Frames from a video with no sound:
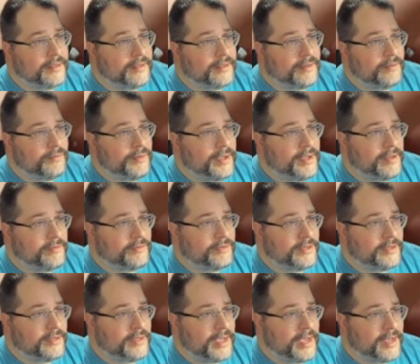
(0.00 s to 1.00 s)
We have
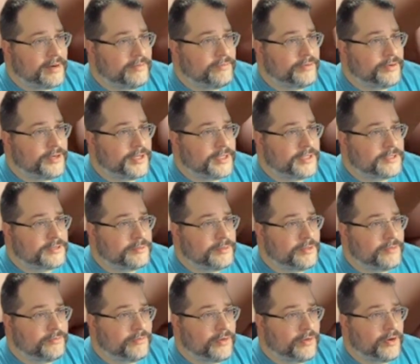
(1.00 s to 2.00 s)
an
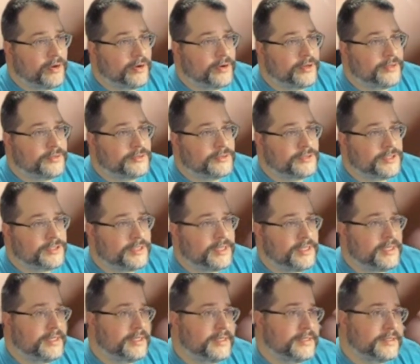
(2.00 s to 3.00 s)
advertisement for Argo
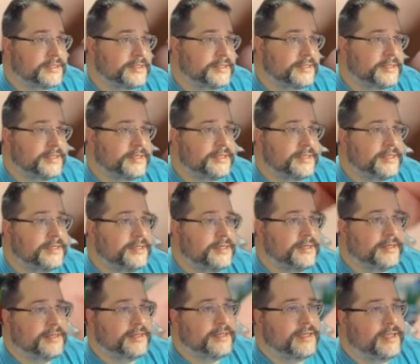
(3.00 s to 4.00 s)
City
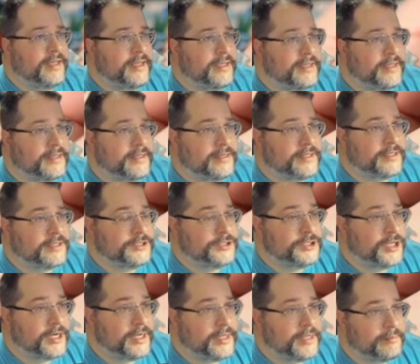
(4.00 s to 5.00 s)
and a
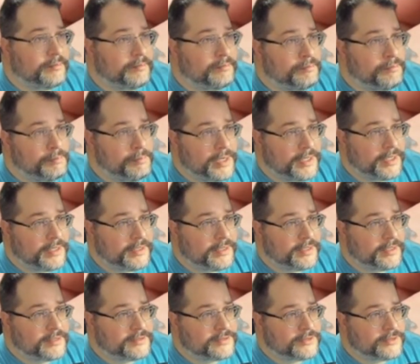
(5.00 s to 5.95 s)
giant bug.